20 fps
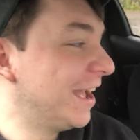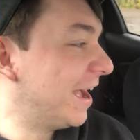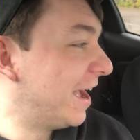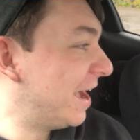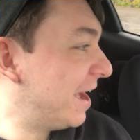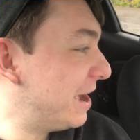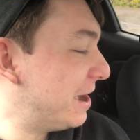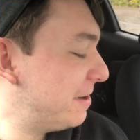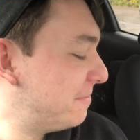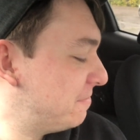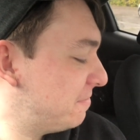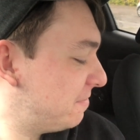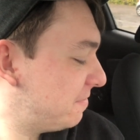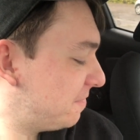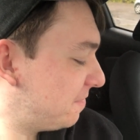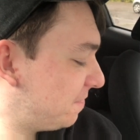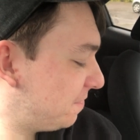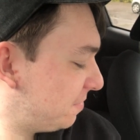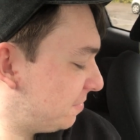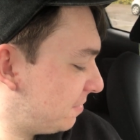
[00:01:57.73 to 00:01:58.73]
um,
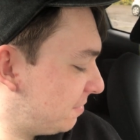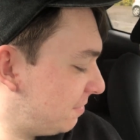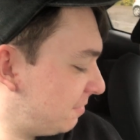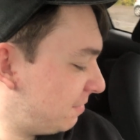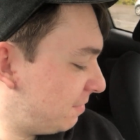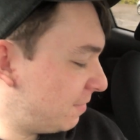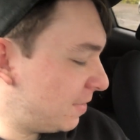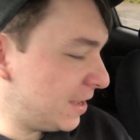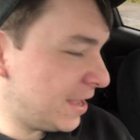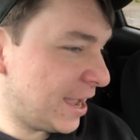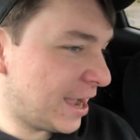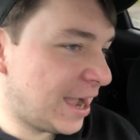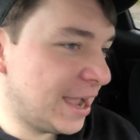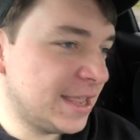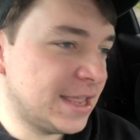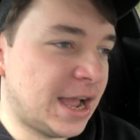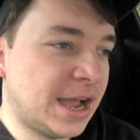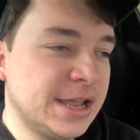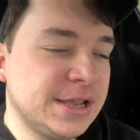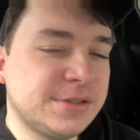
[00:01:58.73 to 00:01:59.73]
but yeah,
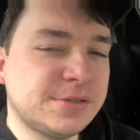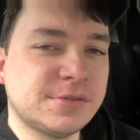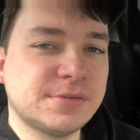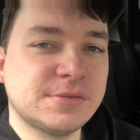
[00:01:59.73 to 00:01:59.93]
I, I